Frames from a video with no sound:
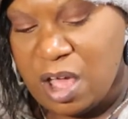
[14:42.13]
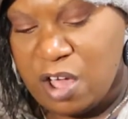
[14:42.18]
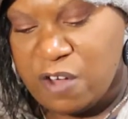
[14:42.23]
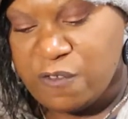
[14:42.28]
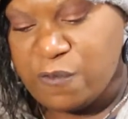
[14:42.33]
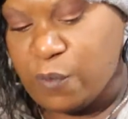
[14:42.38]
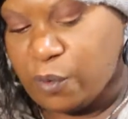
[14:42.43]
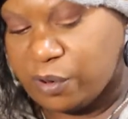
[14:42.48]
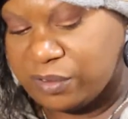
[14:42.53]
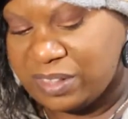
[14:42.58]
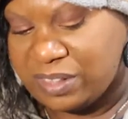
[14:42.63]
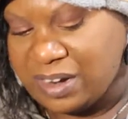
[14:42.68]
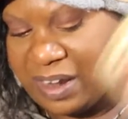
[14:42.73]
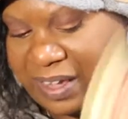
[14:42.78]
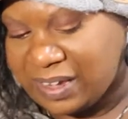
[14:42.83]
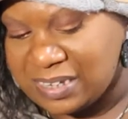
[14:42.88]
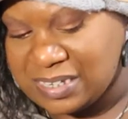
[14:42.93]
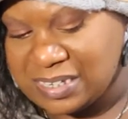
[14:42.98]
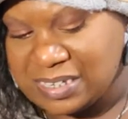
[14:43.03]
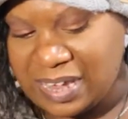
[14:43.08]
for the
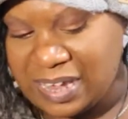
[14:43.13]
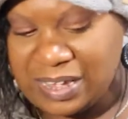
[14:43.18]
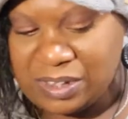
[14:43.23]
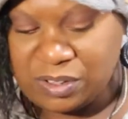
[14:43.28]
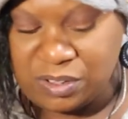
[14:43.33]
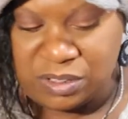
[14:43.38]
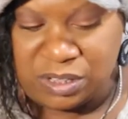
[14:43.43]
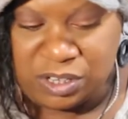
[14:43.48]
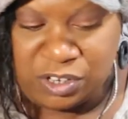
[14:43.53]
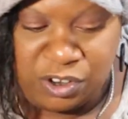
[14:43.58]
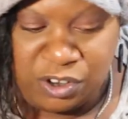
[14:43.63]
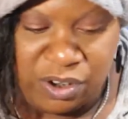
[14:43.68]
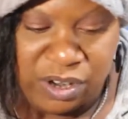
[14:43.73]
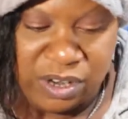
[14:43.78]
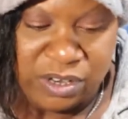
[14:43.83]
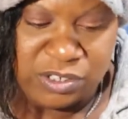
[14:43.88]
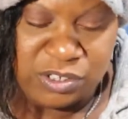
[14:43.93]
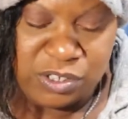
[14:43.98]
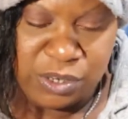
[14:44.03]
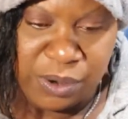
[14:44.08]
next cycle that you're
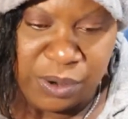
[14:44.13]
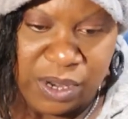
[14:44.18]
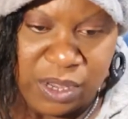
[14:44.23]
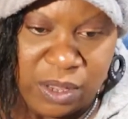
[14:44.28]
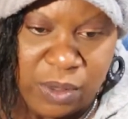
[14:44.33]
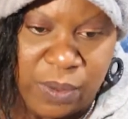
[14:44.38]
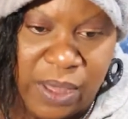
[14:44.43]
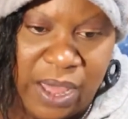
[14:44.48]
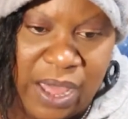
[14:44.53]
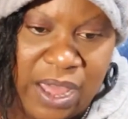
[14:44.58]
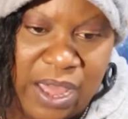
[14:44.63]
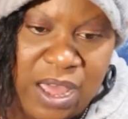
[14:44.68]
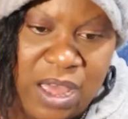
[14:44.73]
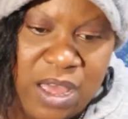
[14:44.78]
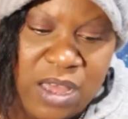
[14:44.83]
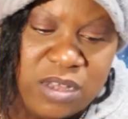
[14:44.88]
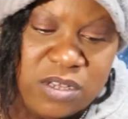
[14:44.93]
entering, okay?